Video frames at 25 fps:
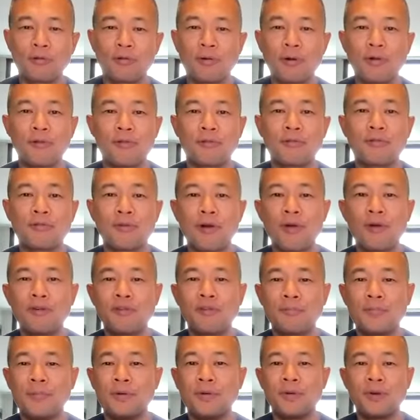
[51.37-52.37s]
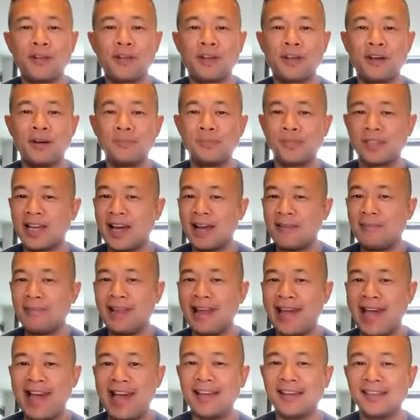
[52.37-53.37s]
But when it comes time
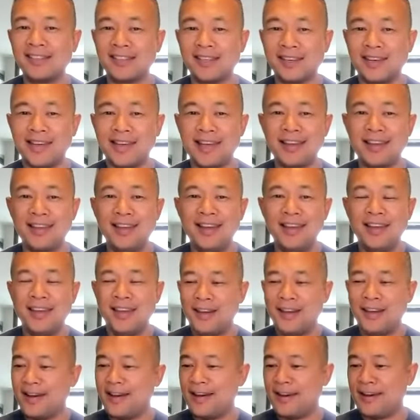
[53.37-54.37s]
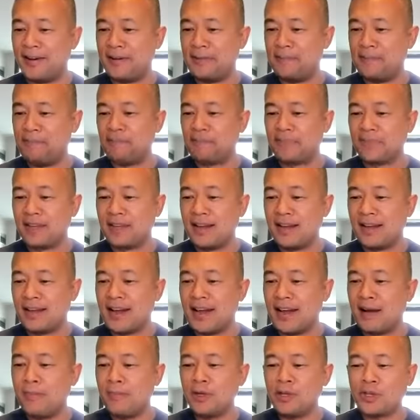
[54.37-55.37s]
to exiting,
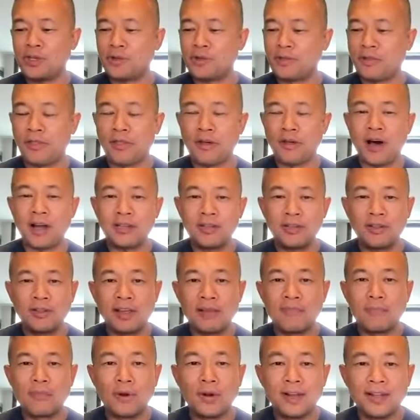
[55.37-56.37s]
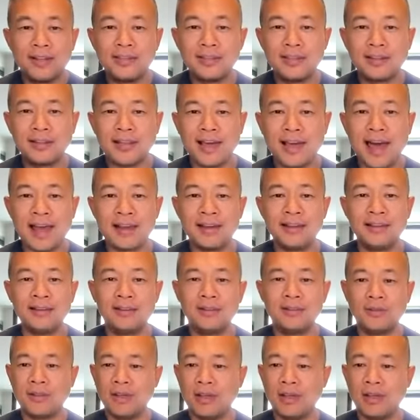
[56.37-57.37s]
how much thought do they put into that? And
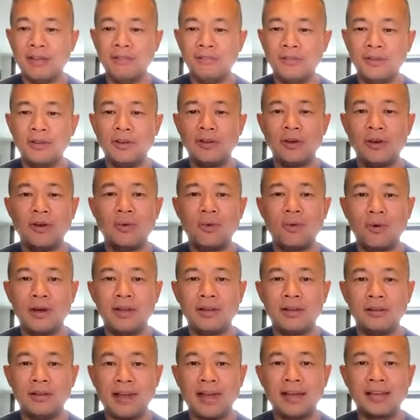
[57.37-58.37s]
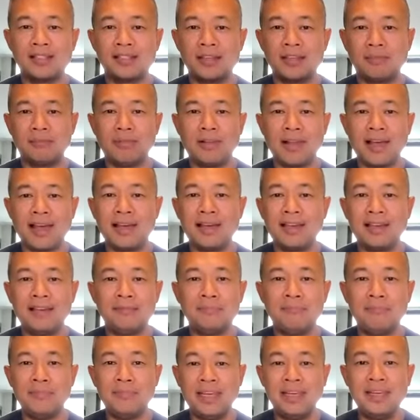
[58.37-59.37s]
do they even know what exit
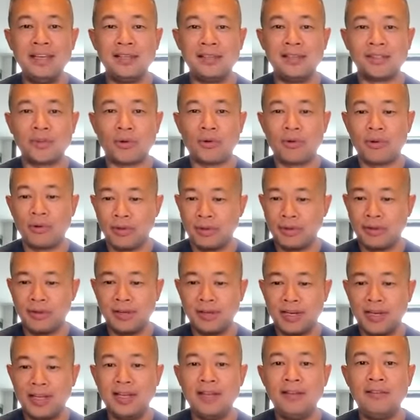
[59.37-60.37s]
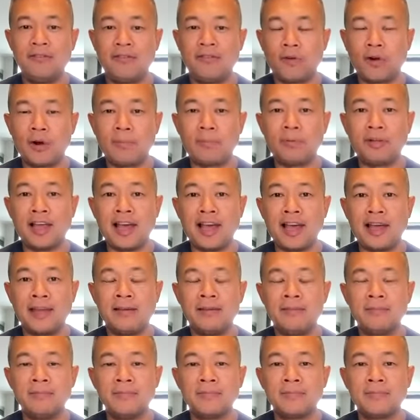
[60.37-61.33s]
planning means or the need for a plan?